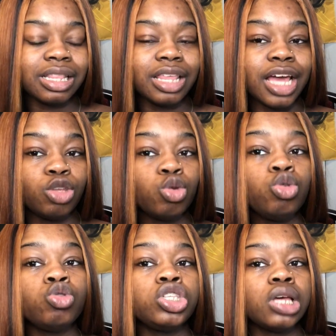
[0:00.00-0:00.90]
that you
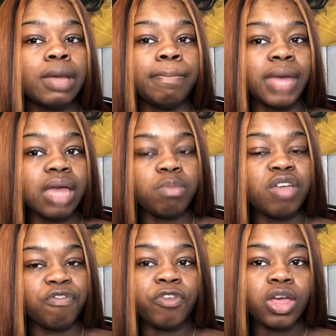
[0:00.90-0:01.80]
used to make me
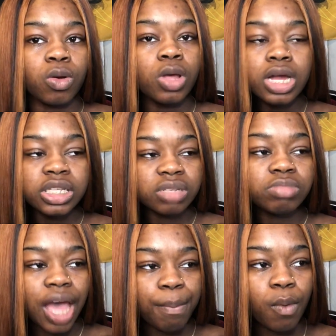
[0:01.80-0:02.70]
feel some
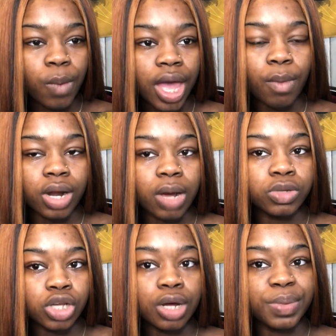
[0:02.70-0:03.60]
type of way when I was
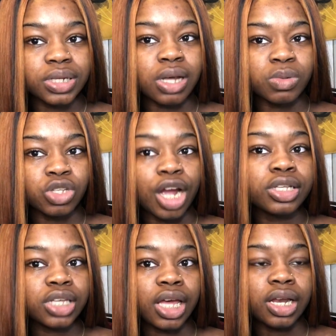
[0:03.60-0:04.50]
younger because I was dark
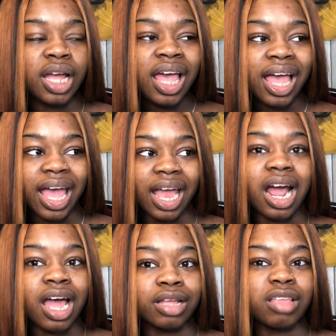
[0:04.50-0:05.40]
skinned, and
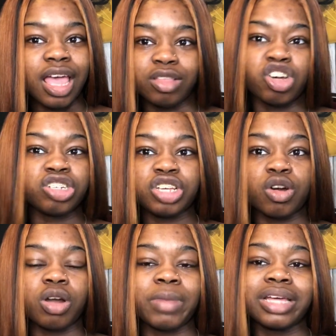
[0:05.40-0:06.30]
dark skin
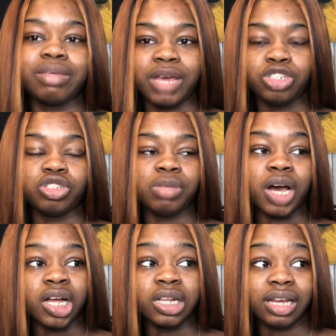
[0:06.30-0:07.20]
automatically made you seem
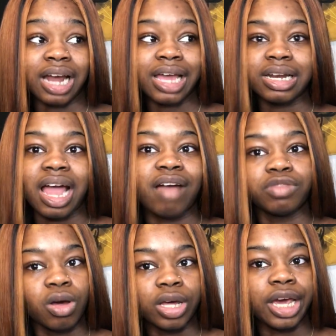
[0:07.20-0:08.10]
ugly, and I didn't have
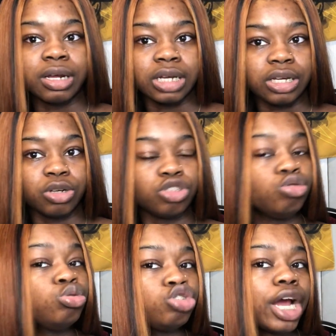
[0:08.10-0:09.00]
long hair like yours.
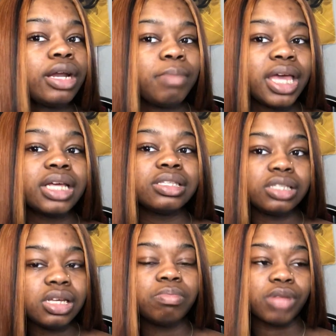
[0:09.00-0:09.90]
You tried to make it
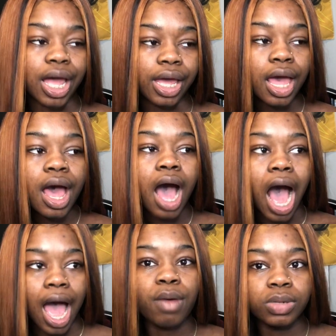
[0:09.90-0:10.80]
seem like
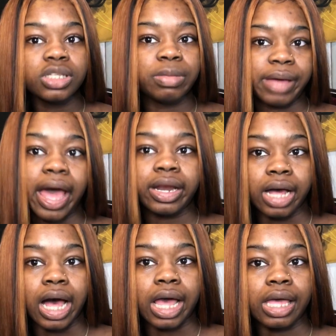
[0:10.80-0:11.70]
I was the bad
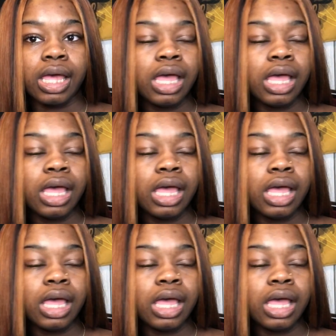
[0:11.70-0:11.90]
guy